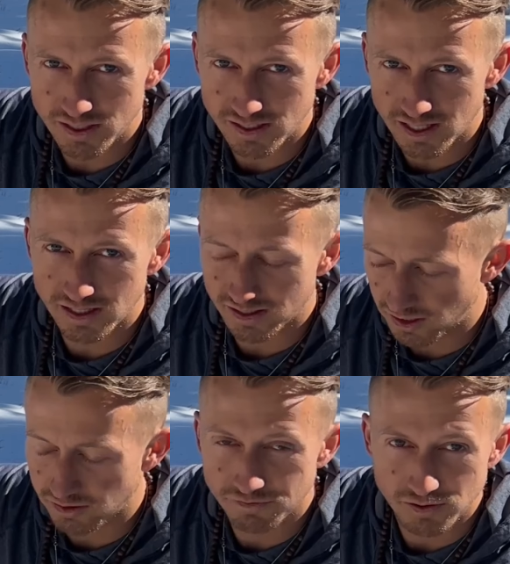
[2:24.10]
it and get a
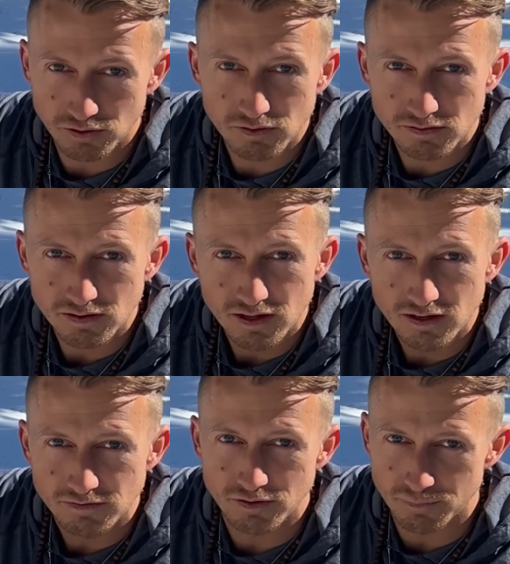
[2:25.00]
good feel
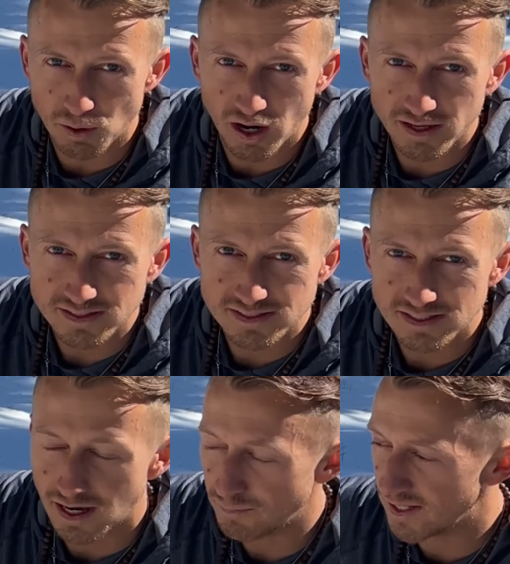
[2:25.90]
for the products.
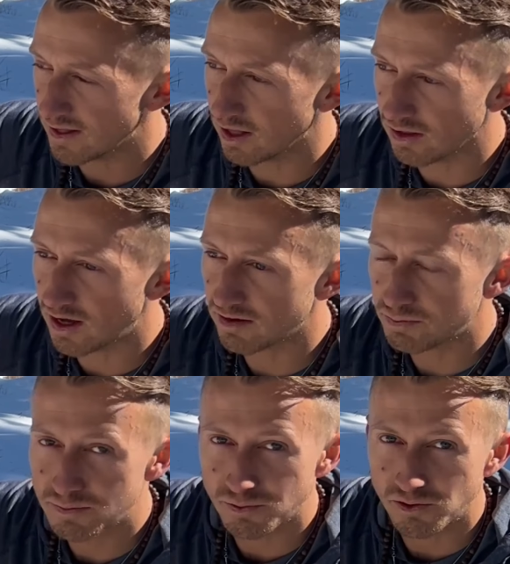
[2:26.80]
I mean, a lot of
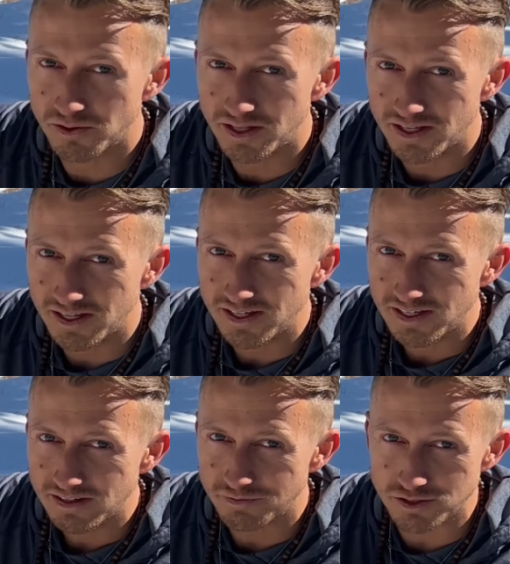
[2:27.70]
people,
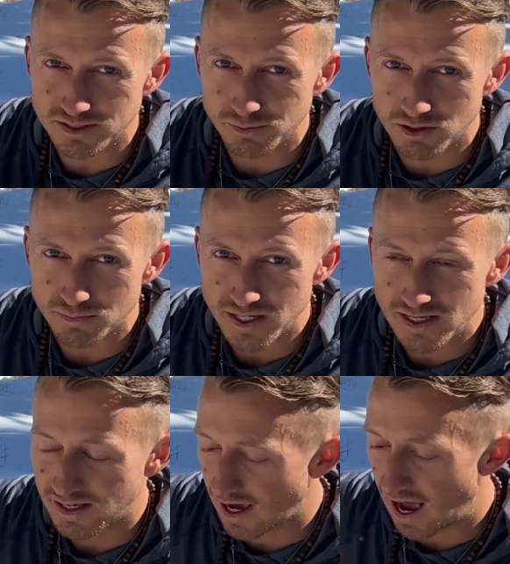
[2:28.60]
if you're similar to
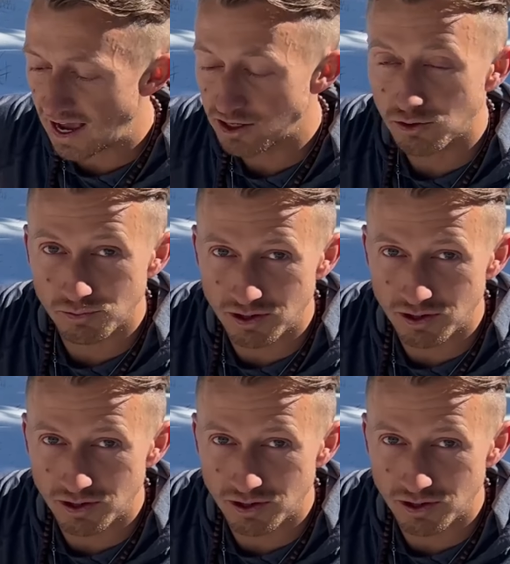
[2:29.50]
me, I don't,